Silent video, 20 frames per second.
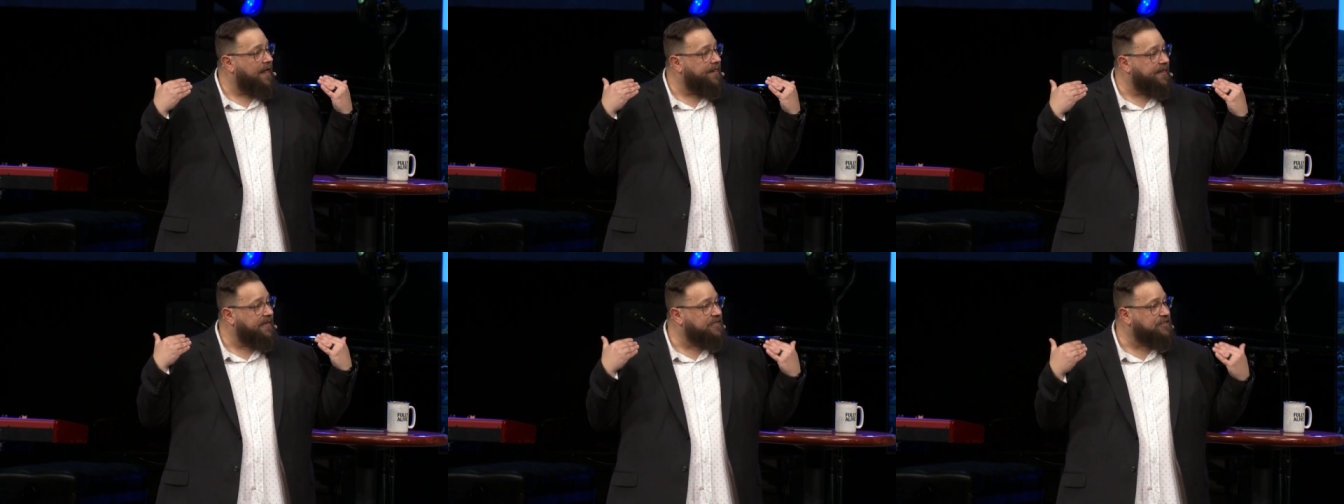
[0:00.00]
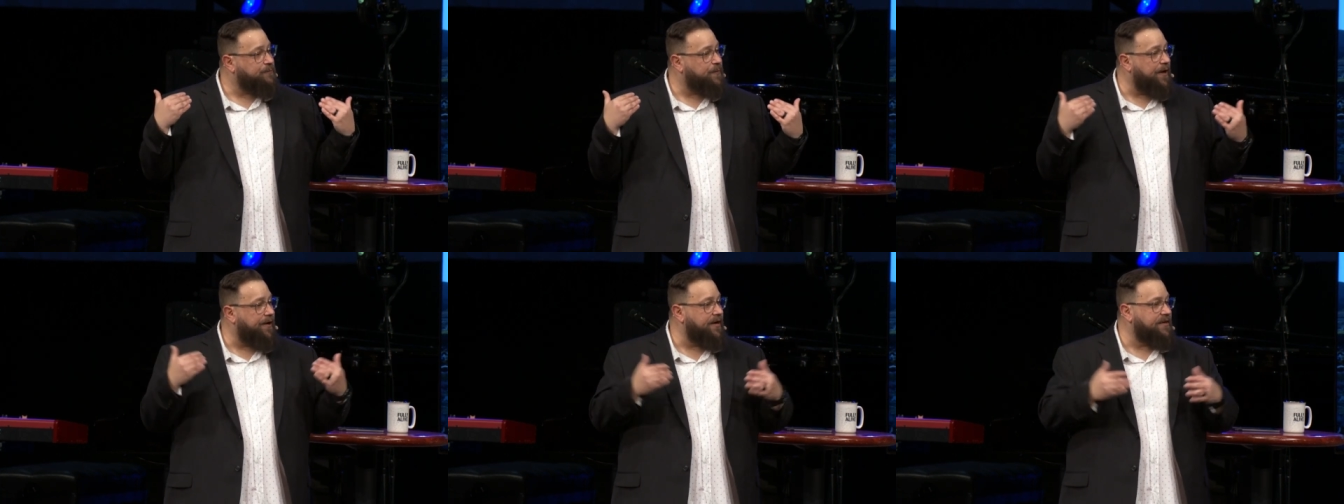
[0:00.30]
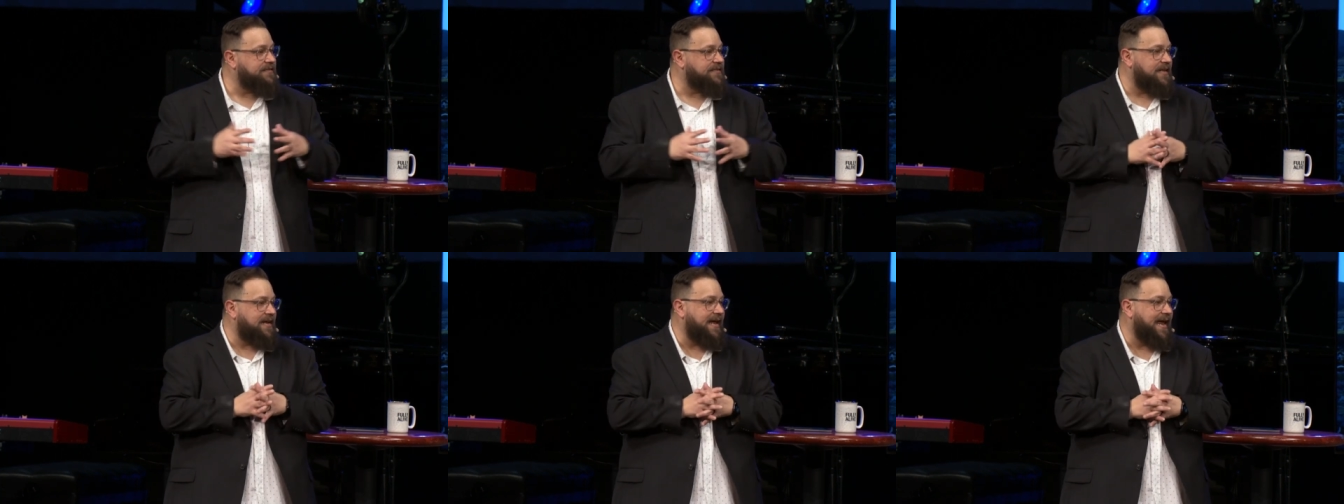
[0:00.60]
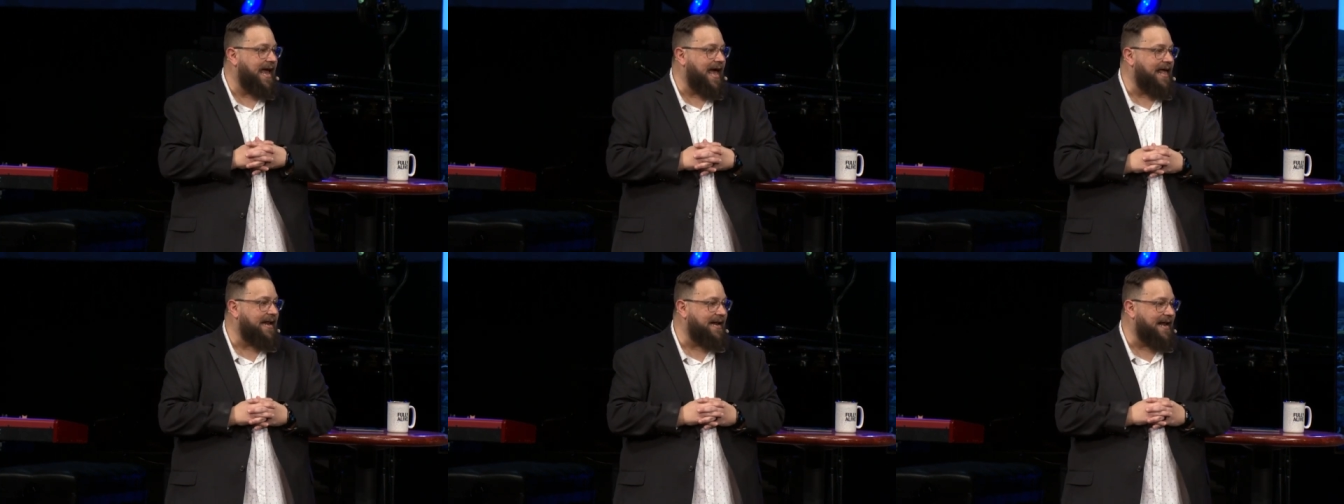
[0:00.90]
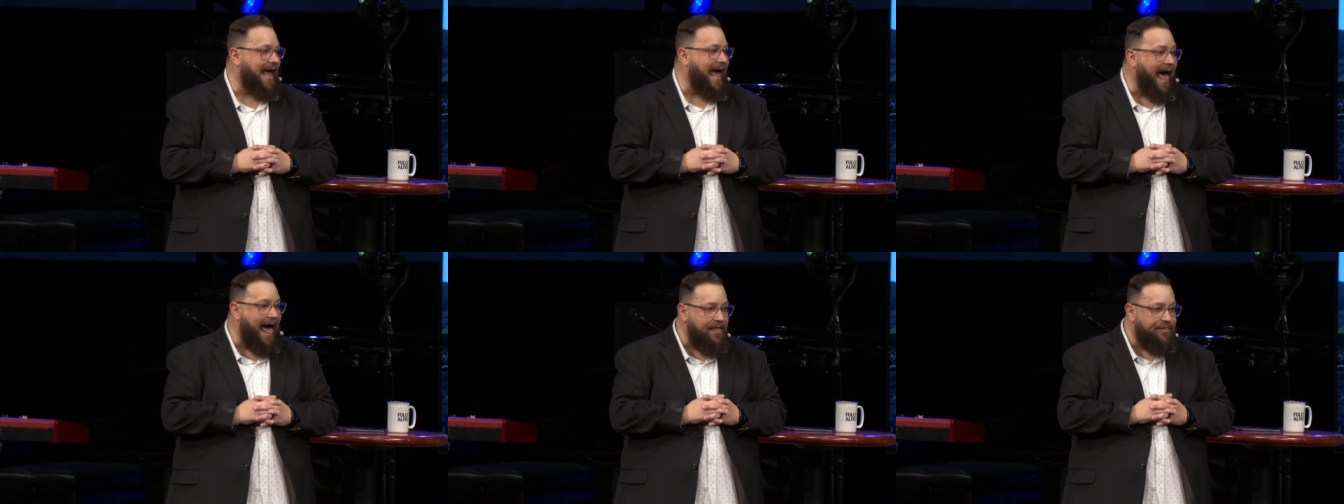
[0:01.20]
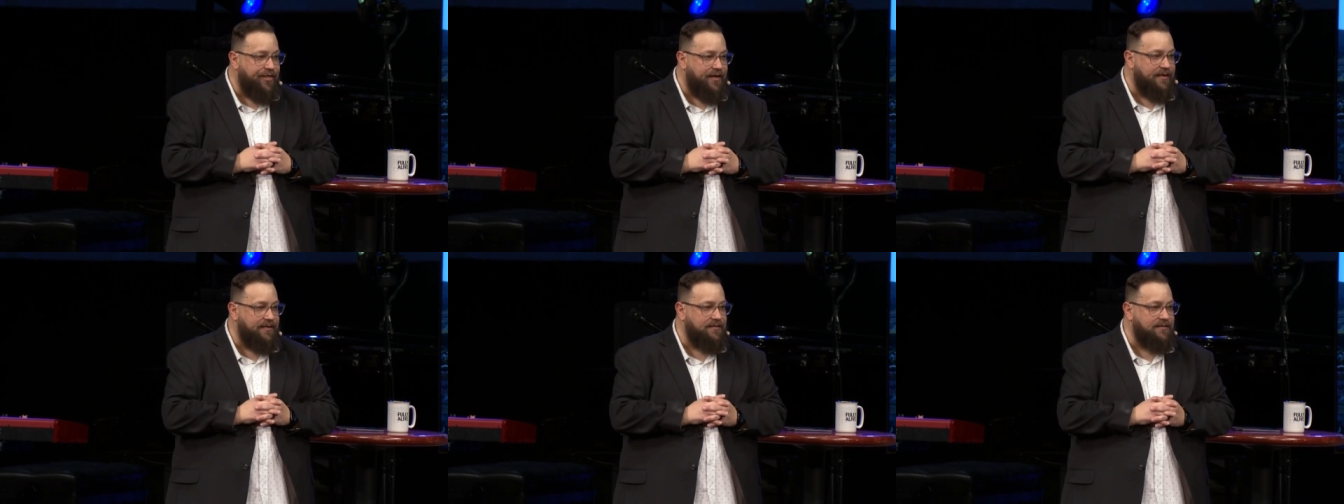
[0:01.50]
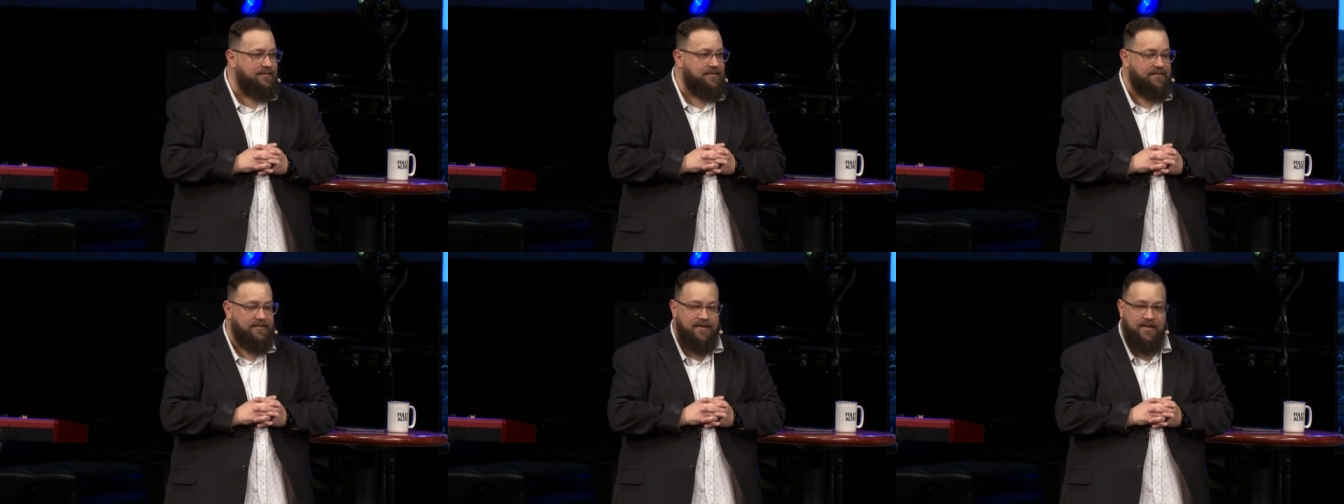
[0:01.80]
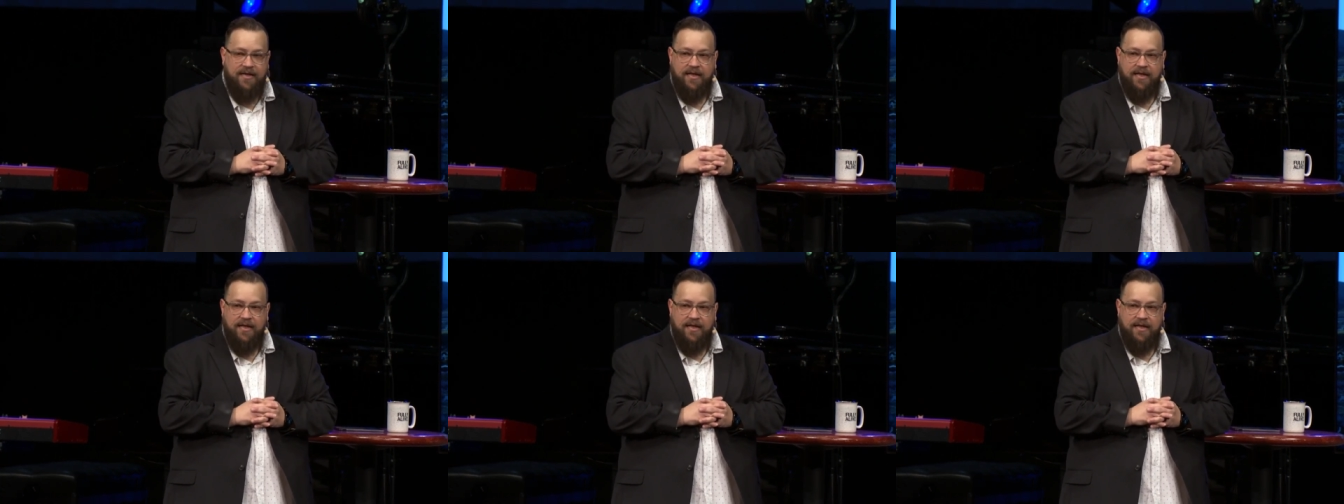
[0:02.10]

the experience that he had in Athens.